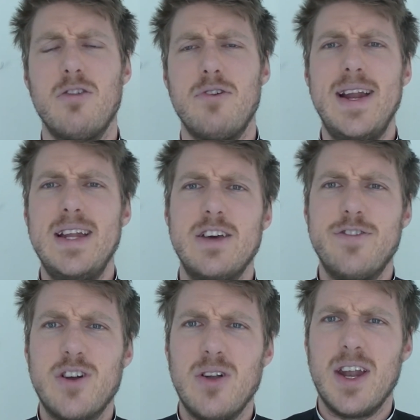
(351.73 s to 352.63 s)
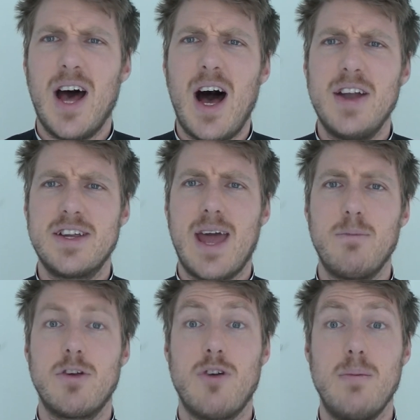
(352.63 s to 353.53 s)
really difficult and hard to
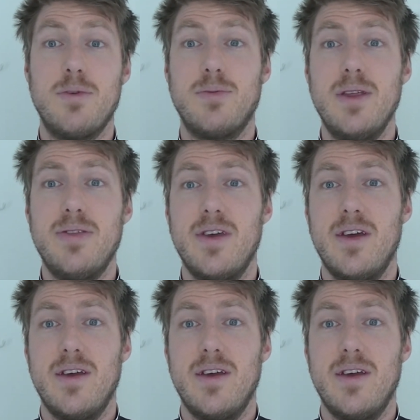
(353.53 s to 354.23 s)
get to grips with,